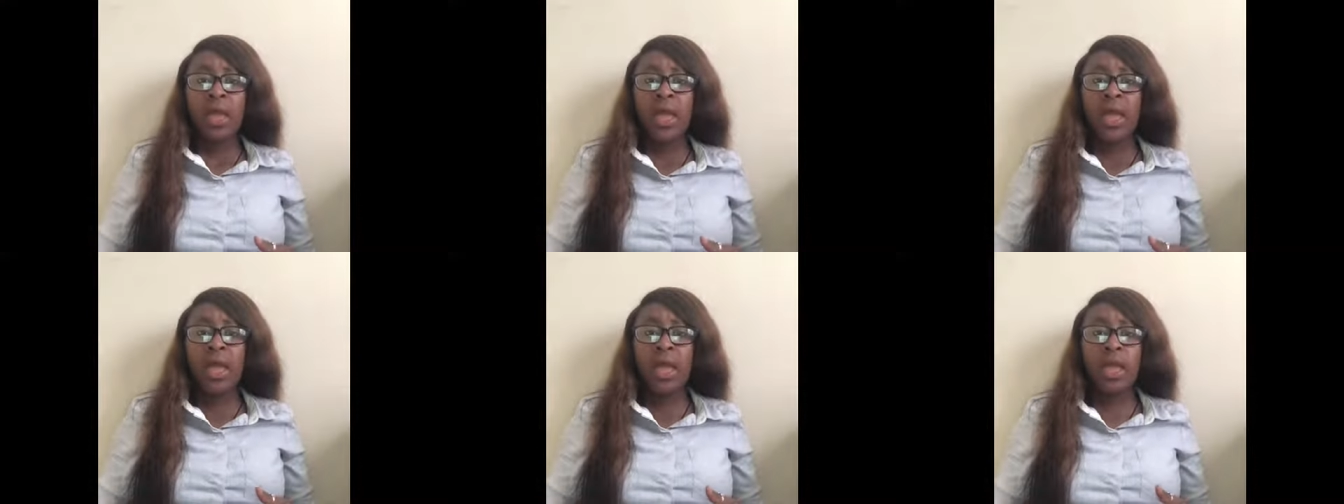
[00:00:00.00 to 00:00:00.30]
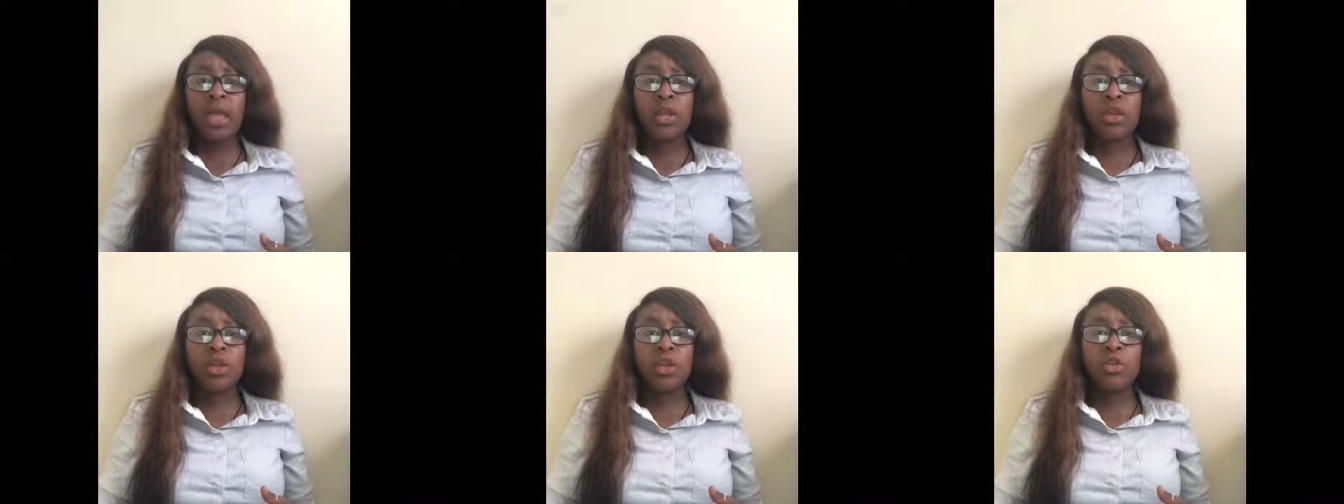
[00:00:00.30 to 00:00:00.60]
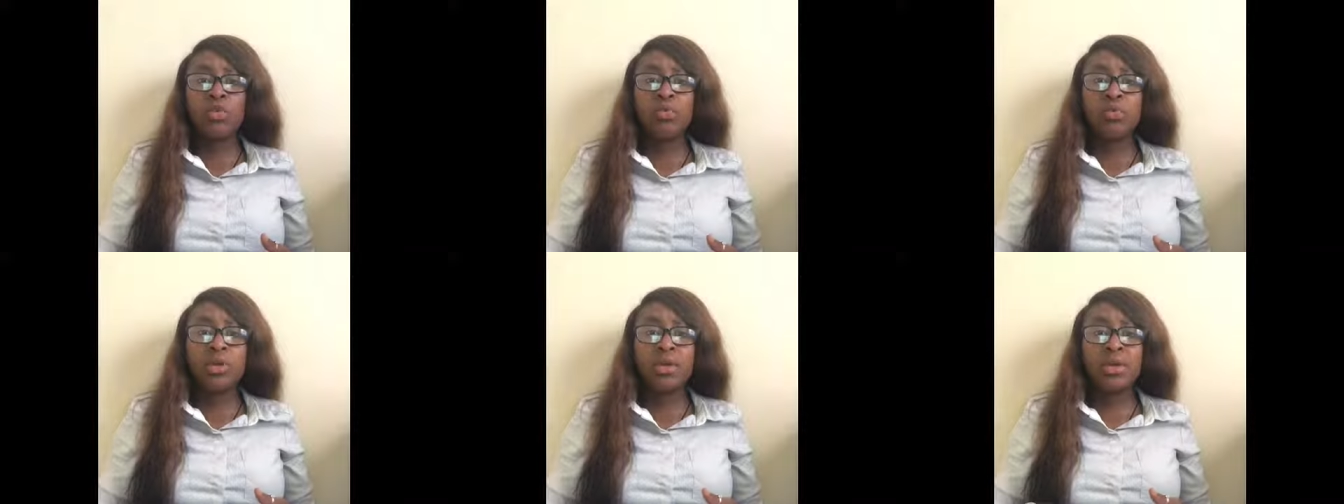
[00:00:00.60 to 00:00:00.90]
and
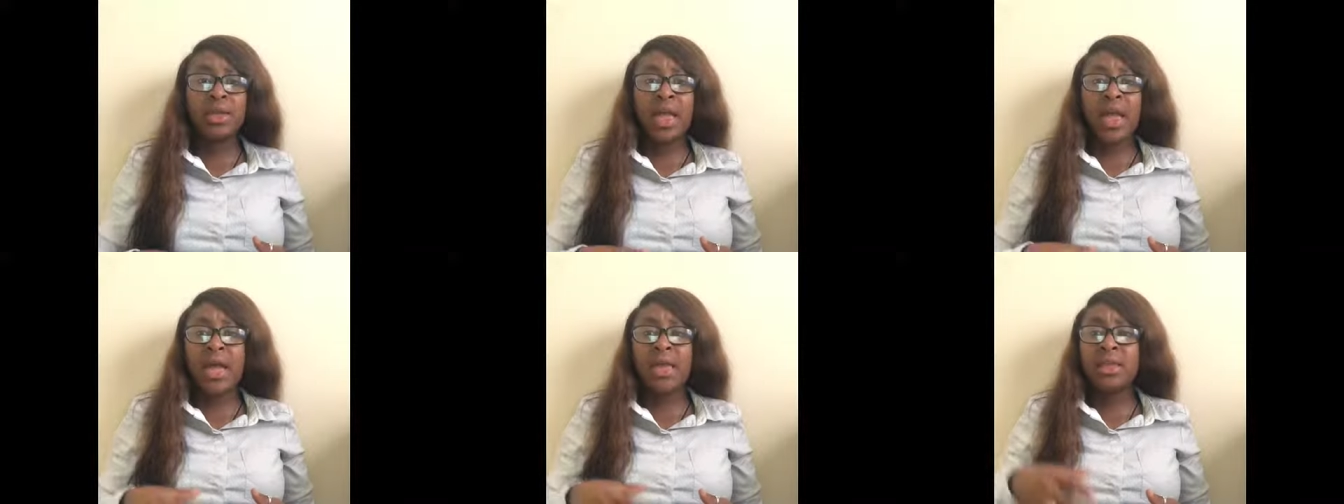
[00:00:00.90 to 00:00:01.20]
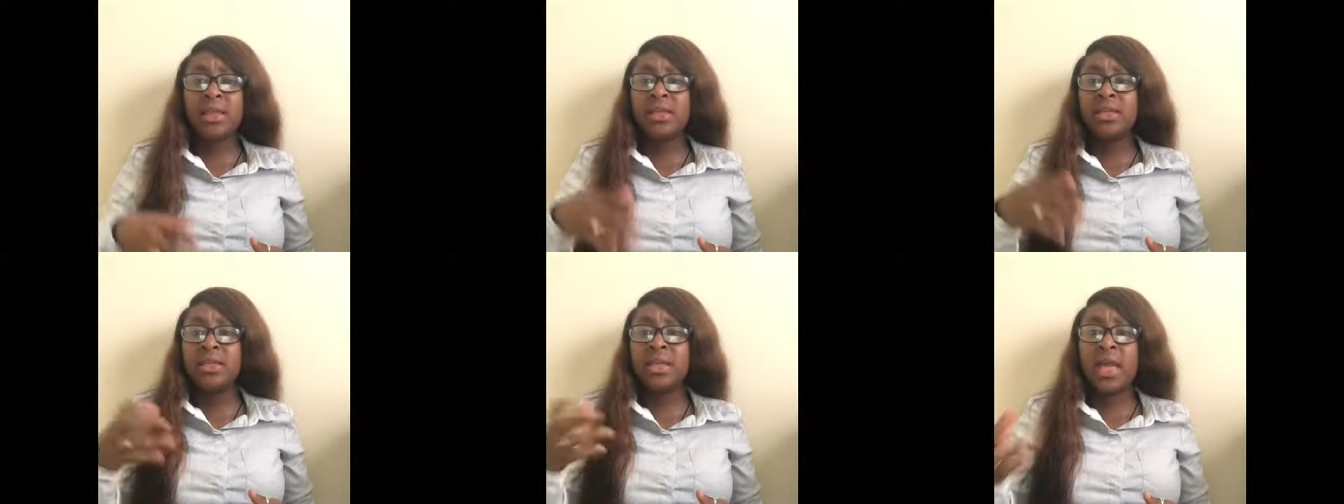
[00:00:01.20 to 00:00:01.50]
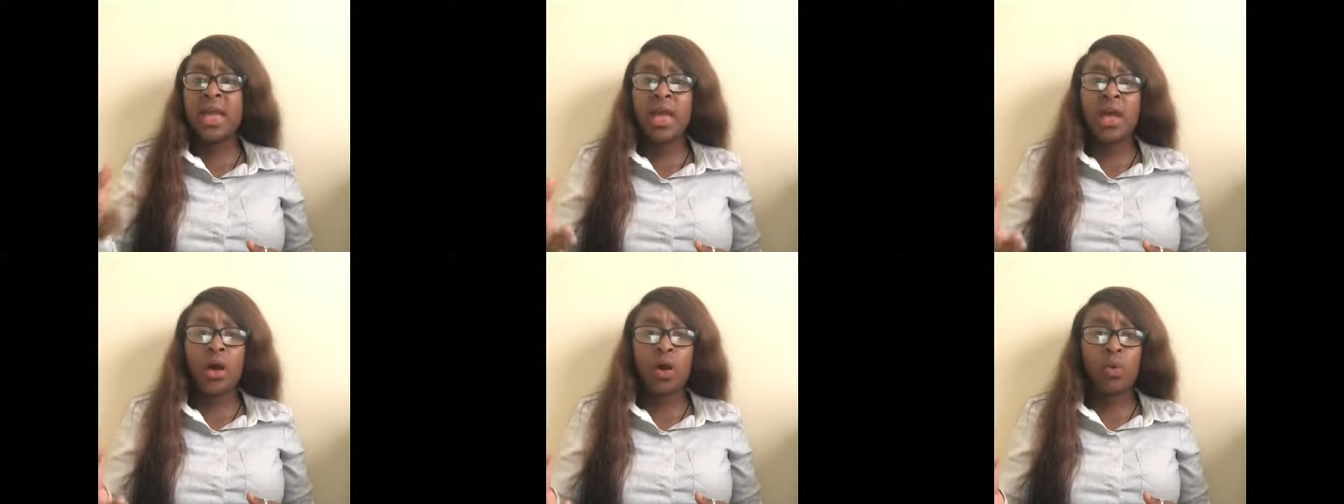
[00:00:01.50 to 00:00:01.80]
you look at
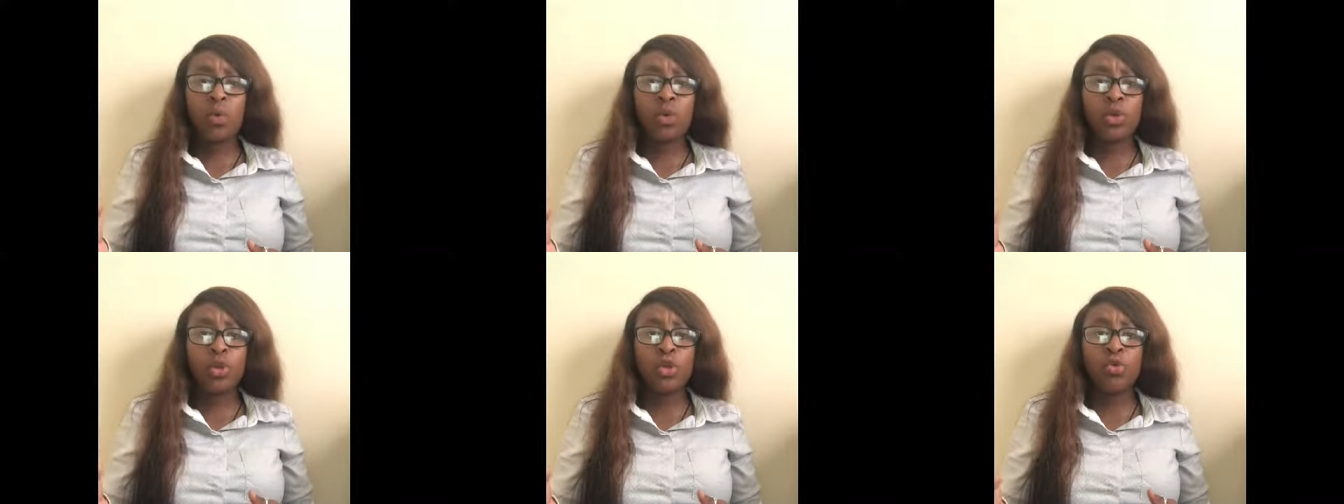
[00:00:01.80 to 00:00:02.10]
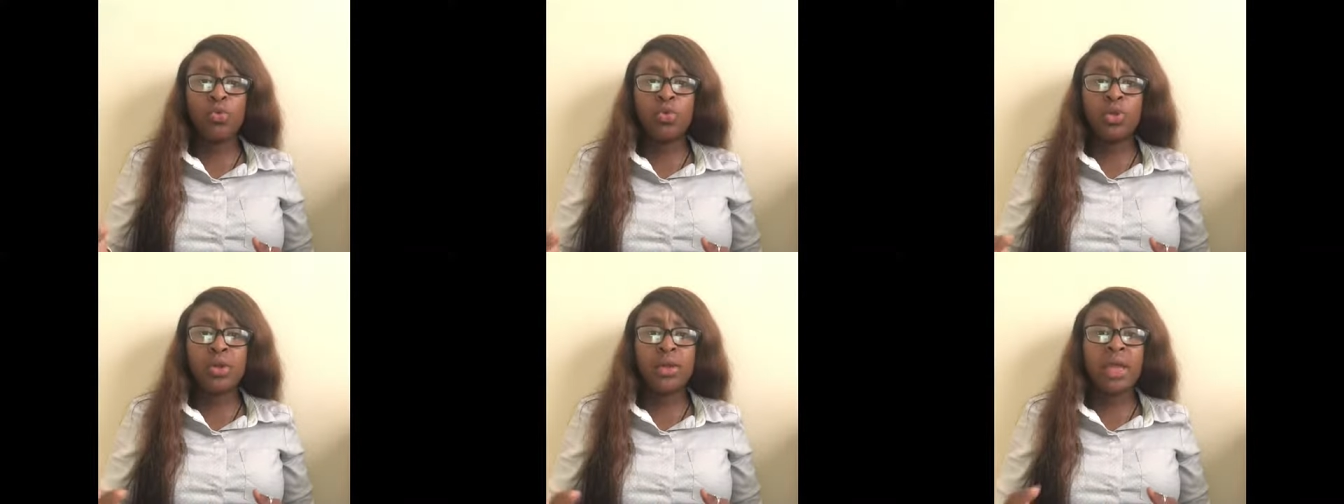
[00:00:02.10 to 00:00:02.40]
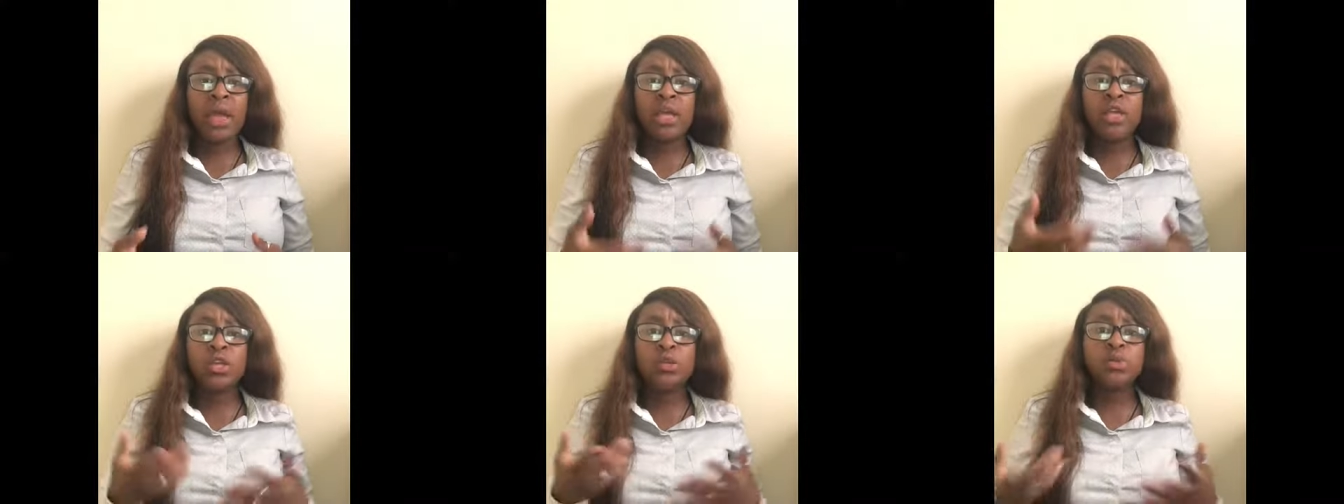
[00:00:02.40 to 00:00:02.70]
Yale, and you look
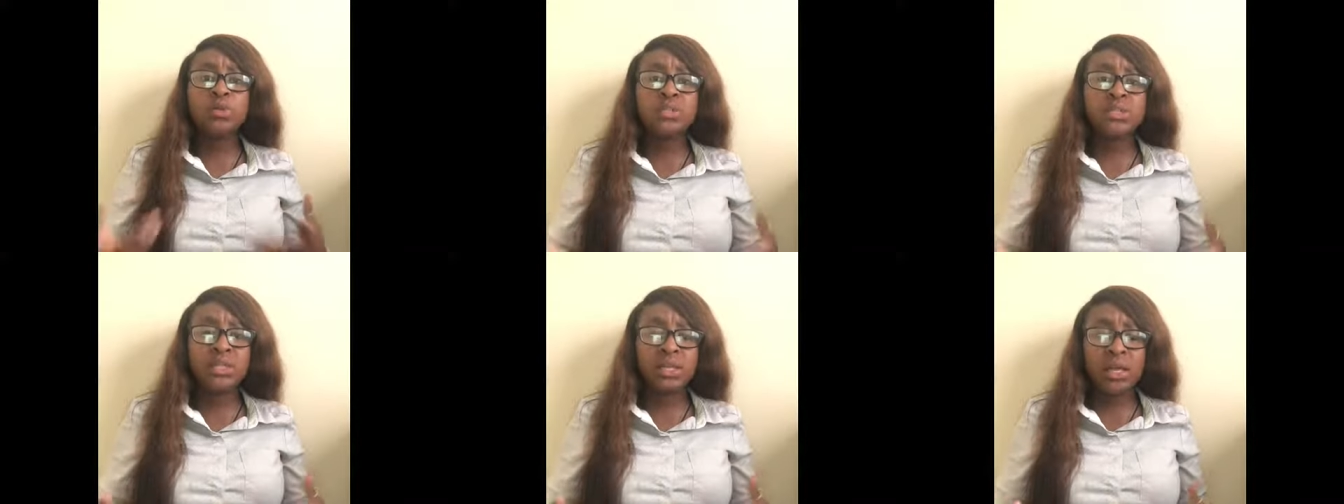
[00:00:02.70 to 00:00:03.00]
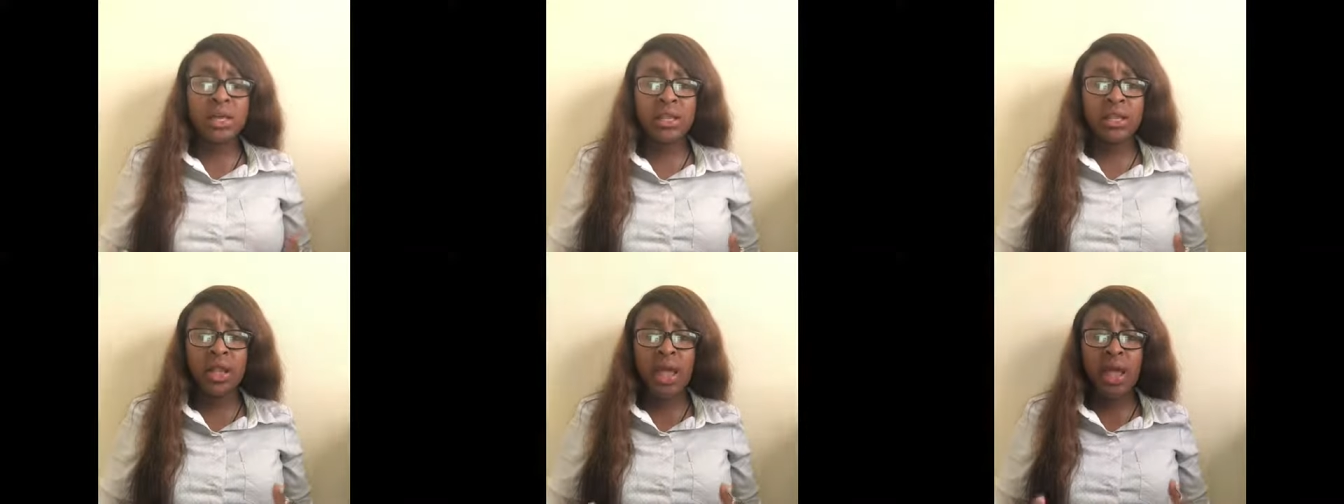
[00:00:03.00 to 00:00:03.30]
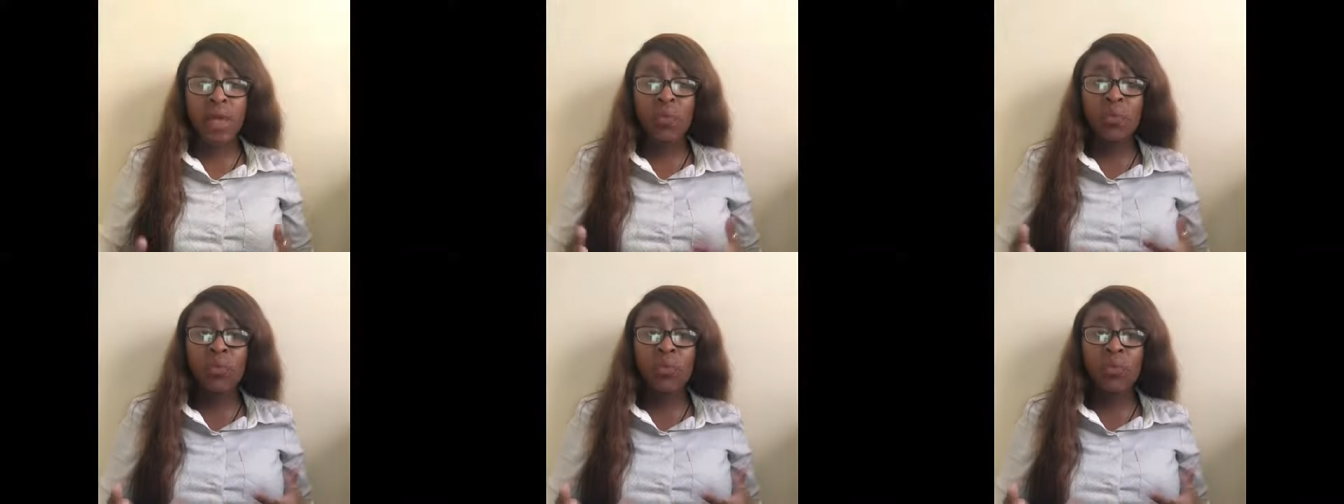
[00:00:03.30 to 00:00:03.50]
at UCLA.